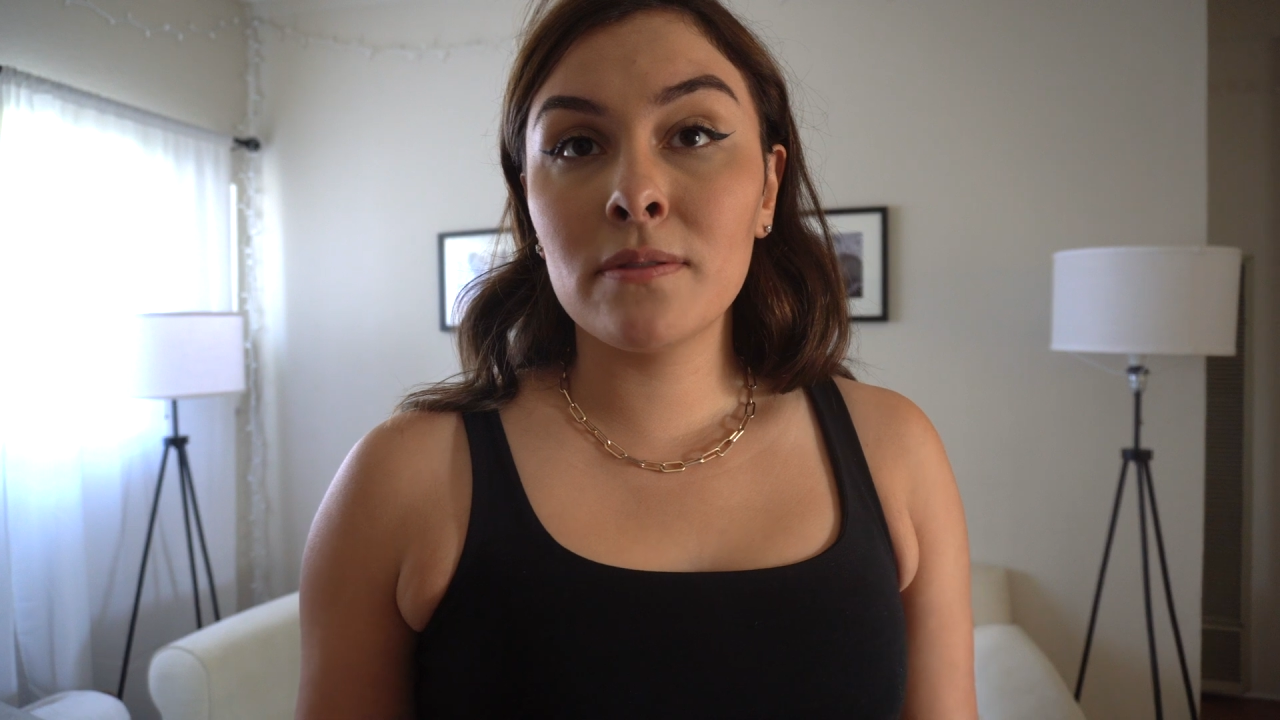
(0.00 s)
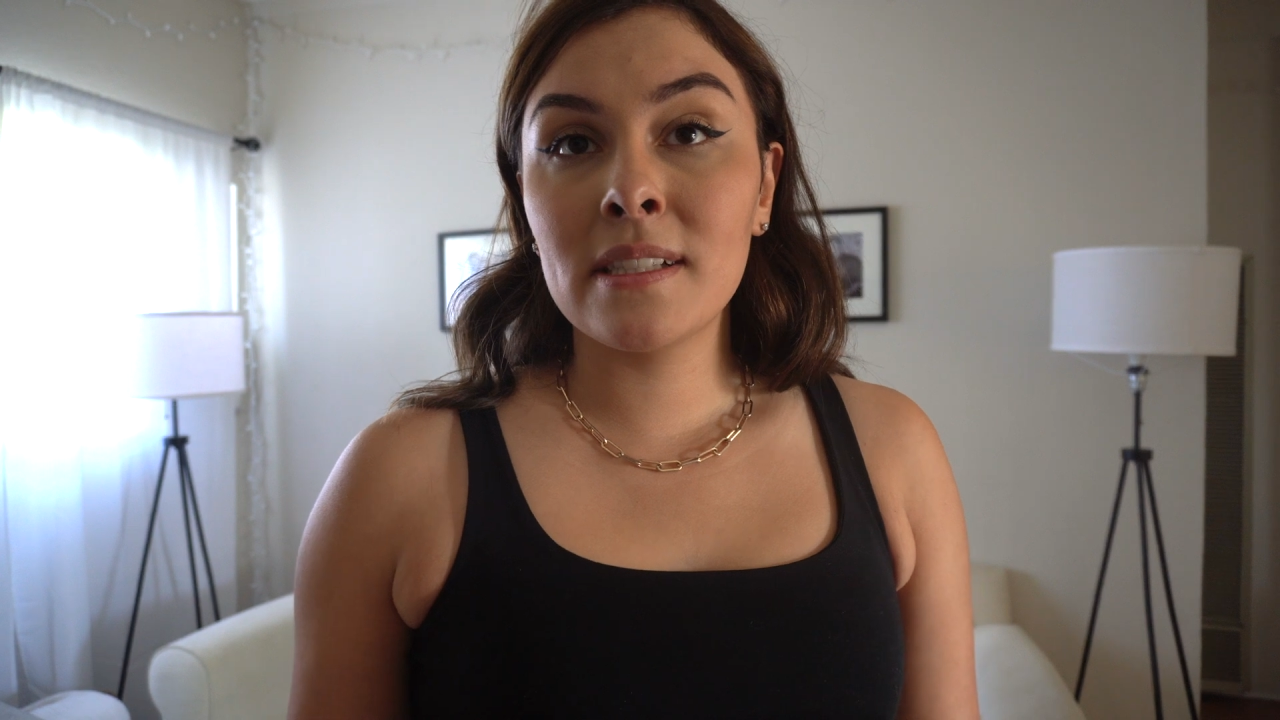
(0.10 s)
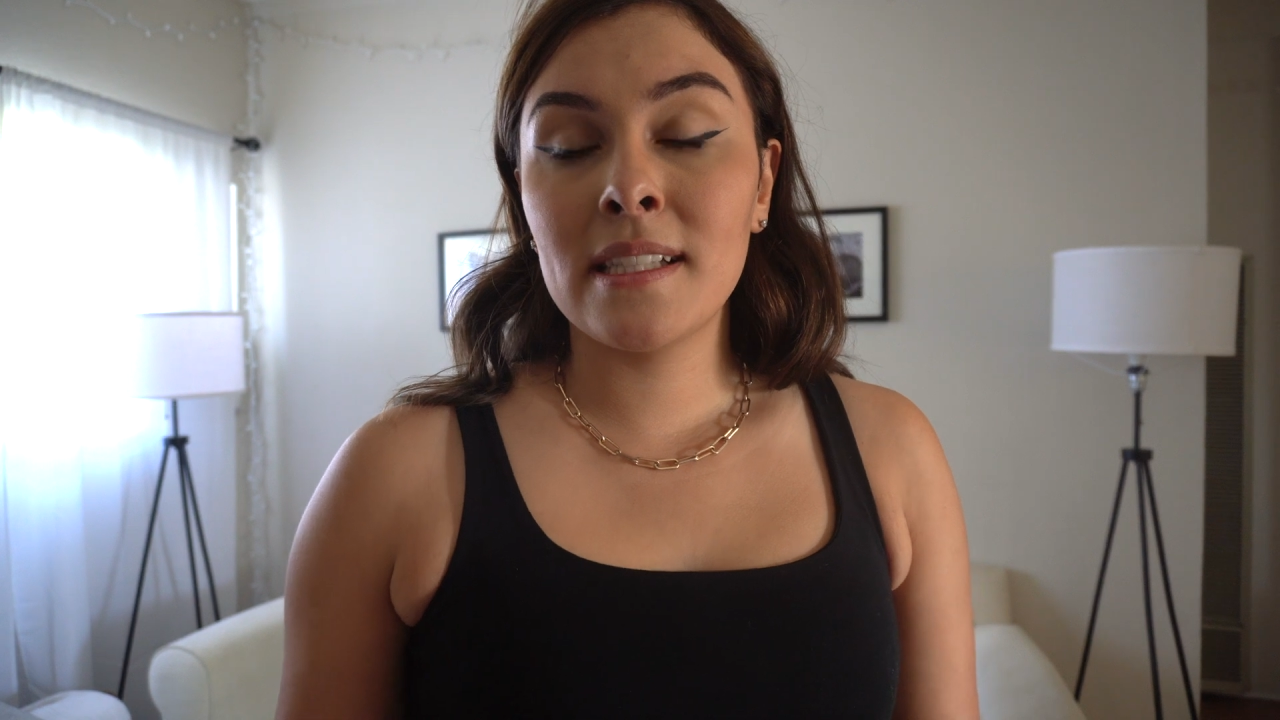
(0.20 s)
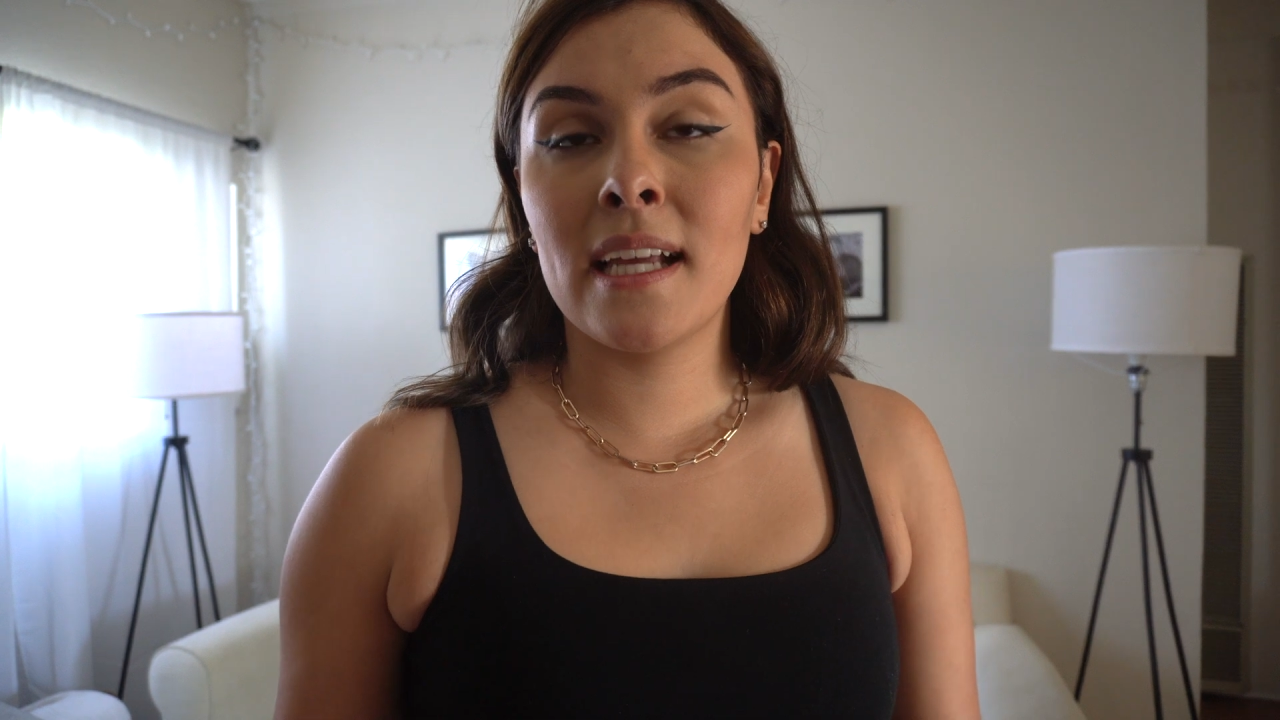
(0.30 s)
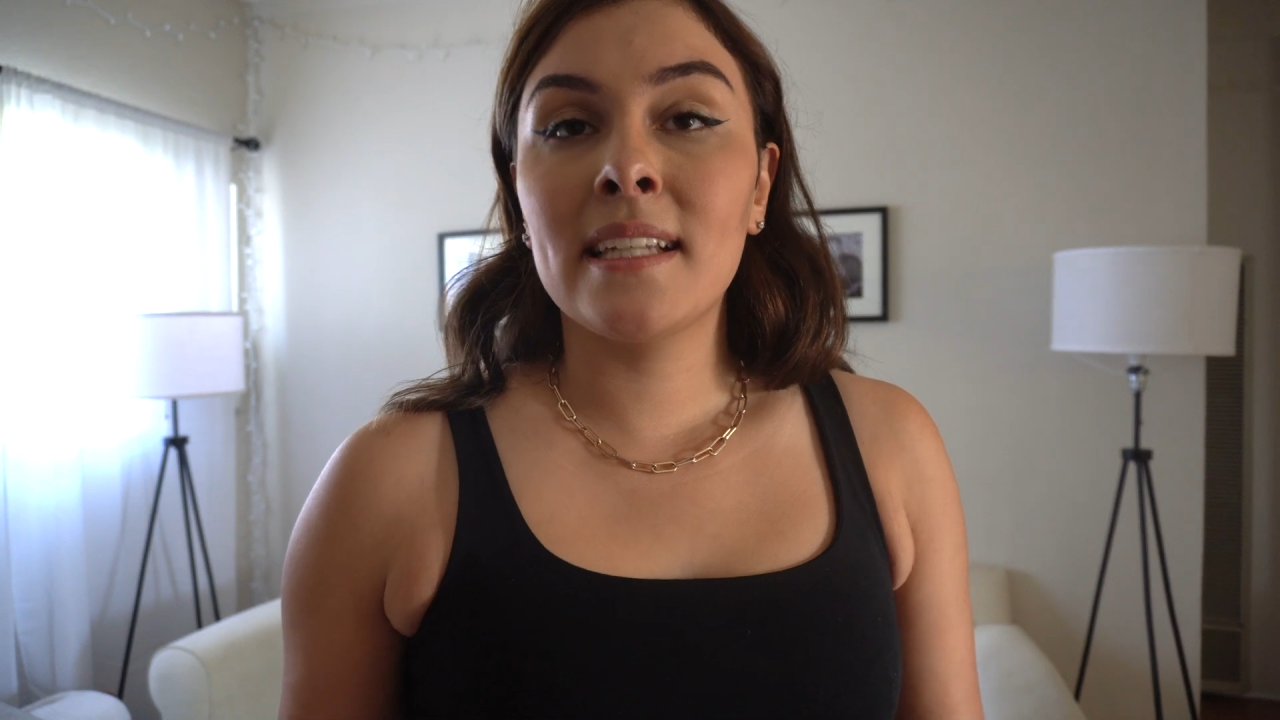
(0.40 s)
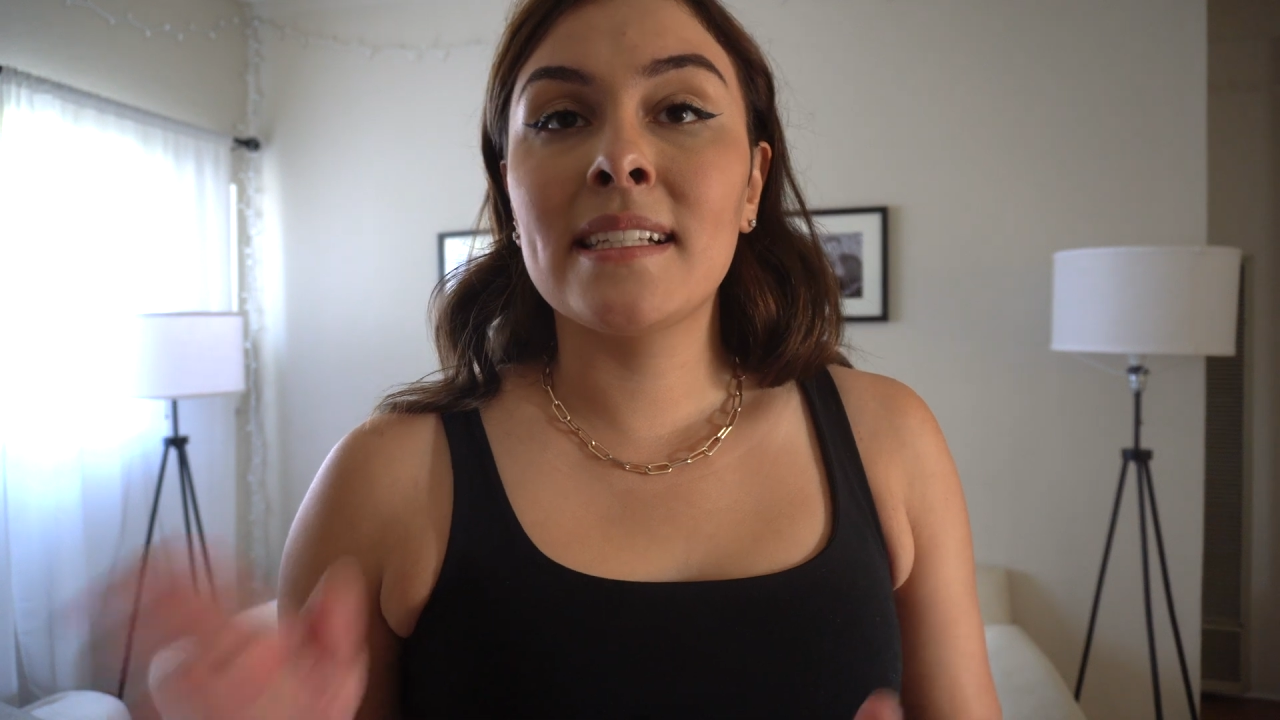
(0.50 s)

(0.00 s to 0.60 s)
do instead